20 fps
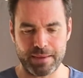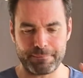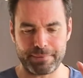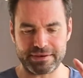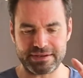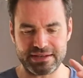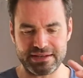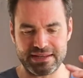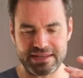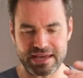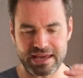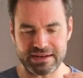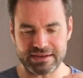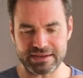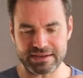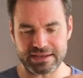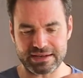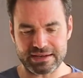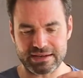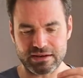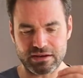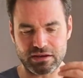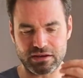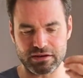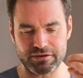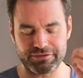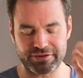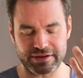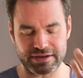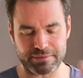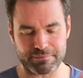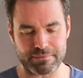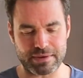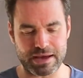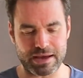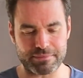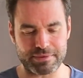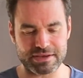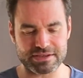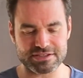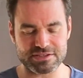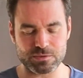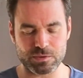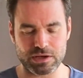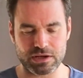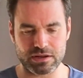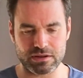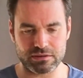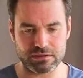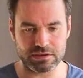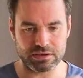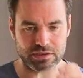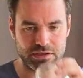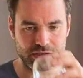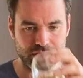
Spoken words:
But in the end, I get a lot of edamame as well.